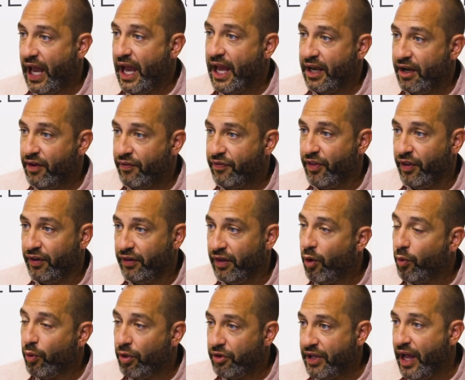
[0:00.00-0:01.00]
kind of the
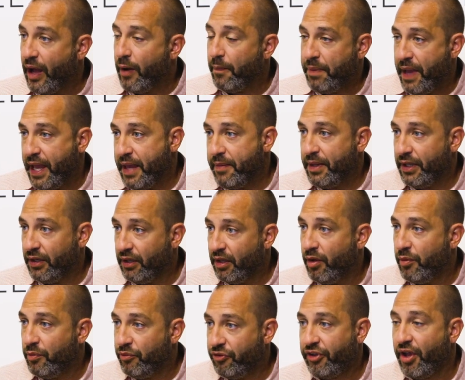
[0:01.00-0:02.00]
lower down payment
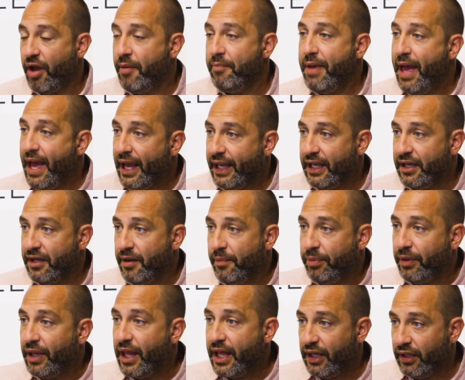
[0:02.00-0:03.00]
loans come back into
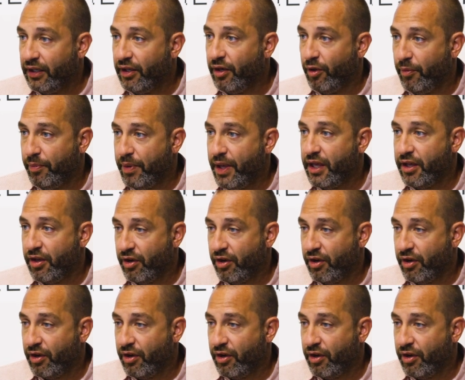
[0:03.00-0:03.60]
play a little bit.